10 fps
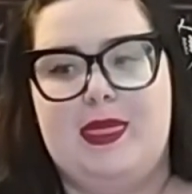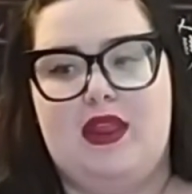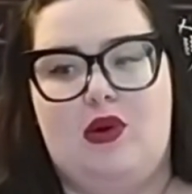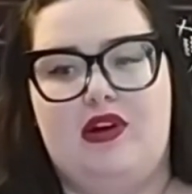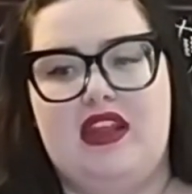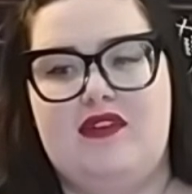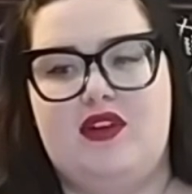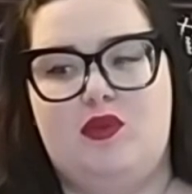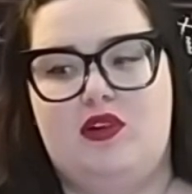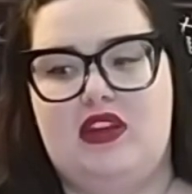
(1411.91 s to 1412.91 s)
or
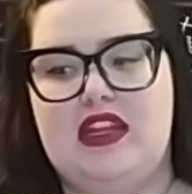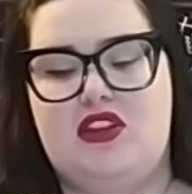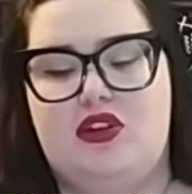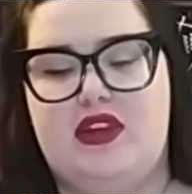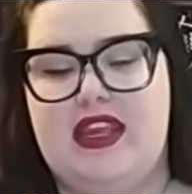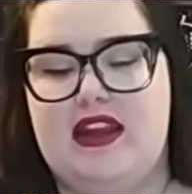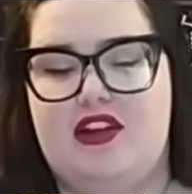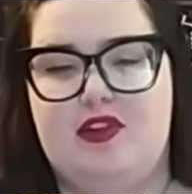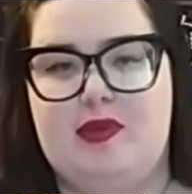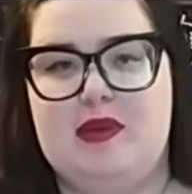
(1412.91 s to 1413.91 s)
even we're like looking at
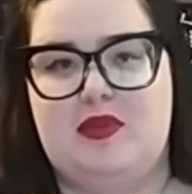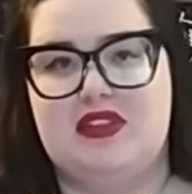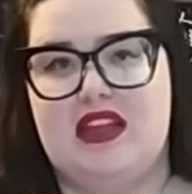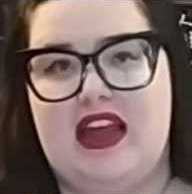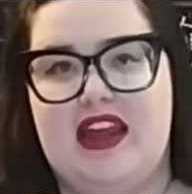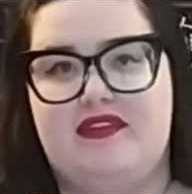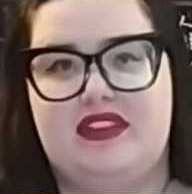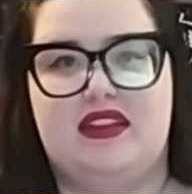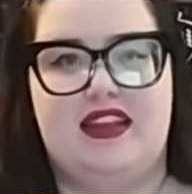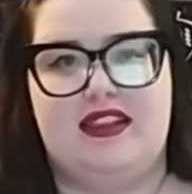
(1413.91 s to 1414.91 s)
other people's lives
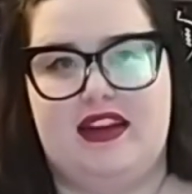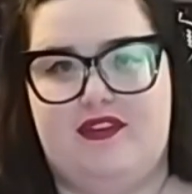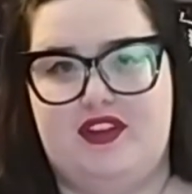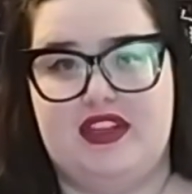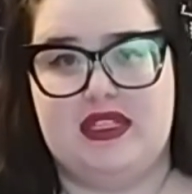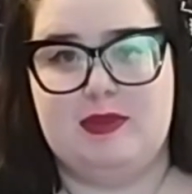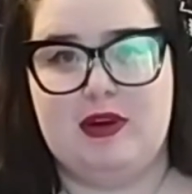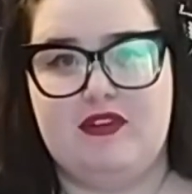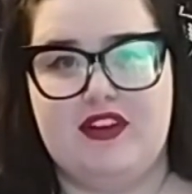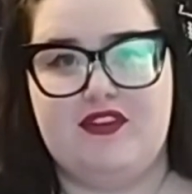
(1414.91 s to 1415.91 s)
and think that everything's
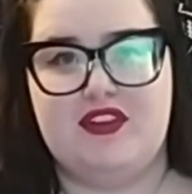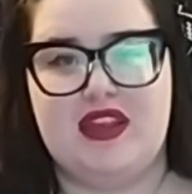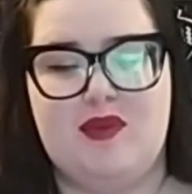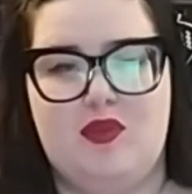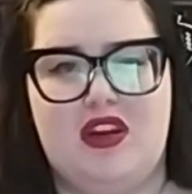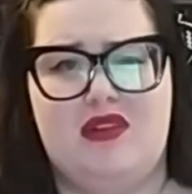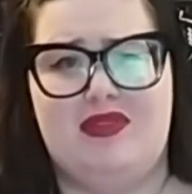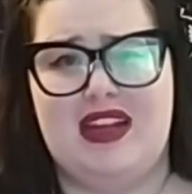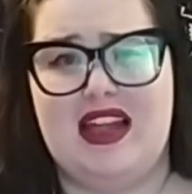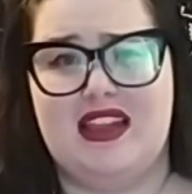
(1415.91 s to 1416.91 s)
perfect for them, when in
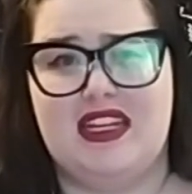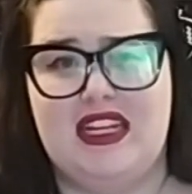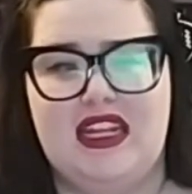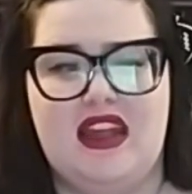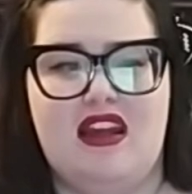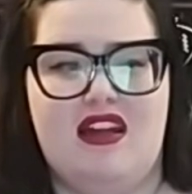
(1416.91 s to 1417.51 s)
reality